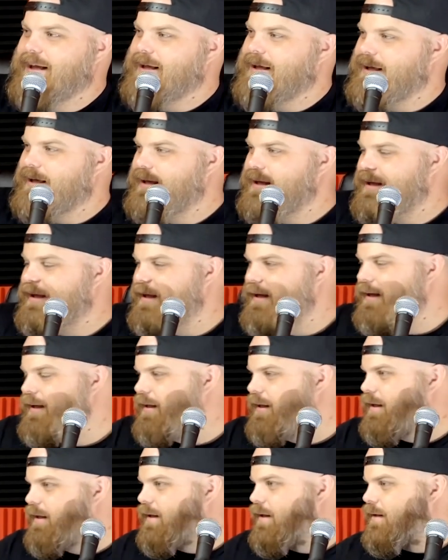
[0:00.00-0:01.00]

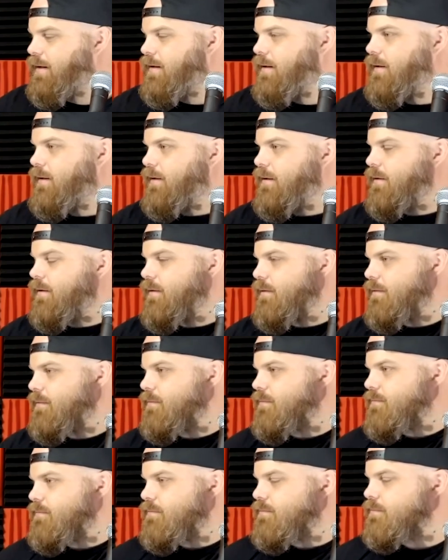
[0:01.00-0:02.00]

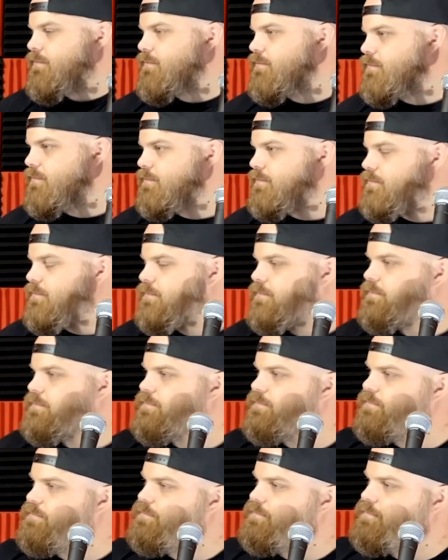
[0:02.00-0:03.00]

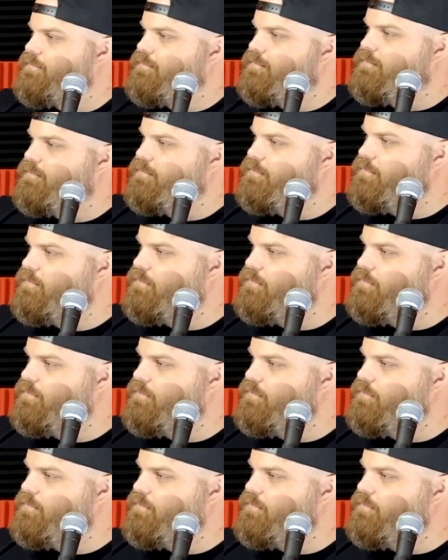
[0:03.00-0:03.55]
No words are spoken by the person on screen.